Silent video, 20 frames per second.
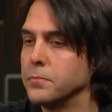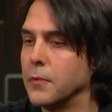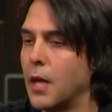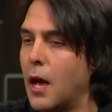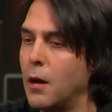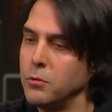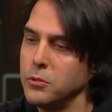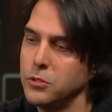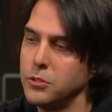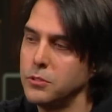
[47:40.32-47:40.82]

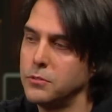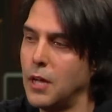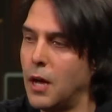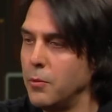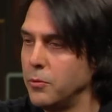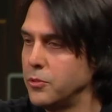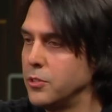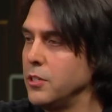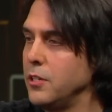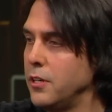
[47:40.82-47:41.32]
I was I
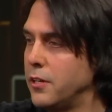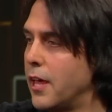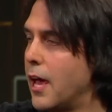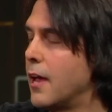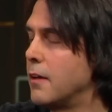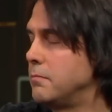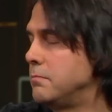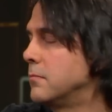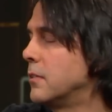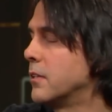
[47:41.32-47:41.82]
was into
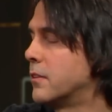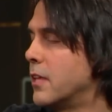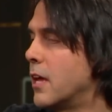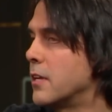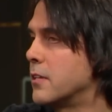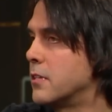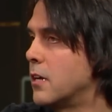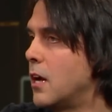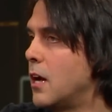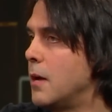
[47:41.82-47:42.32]
that at
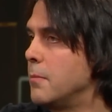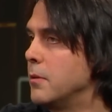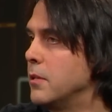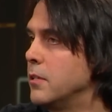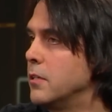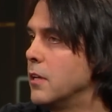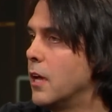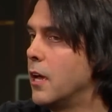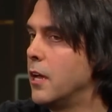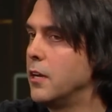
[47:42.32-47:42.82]
that time,
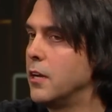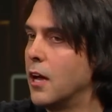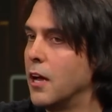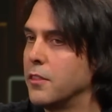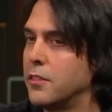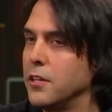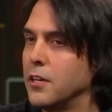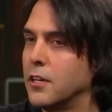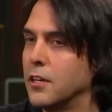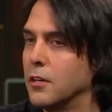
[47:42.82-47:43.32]
and and I
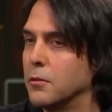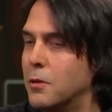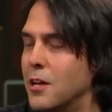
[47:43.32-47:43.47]
think at a,